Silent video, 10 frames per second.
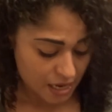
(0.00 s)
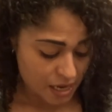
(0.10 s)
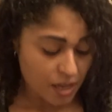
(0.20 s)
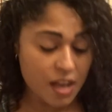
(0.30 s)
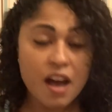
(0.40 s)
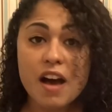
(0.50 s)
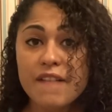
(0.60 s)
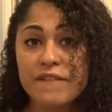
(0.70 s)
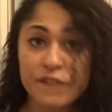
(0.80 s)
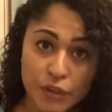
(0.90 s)

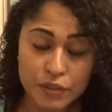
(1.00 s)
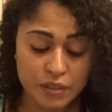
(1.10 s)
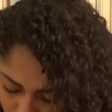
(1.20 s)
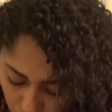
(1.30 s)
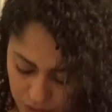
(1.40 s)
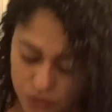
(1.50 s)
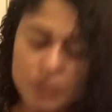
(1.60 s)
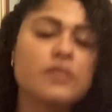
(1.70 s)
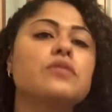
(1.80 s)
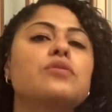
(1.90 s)
Comfort. Oh, these
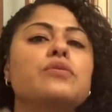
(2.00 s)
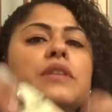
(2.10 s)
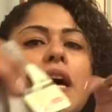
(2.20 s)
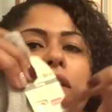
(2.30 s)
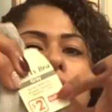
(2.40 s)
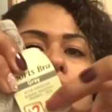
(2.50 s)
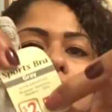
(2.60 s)
are $2.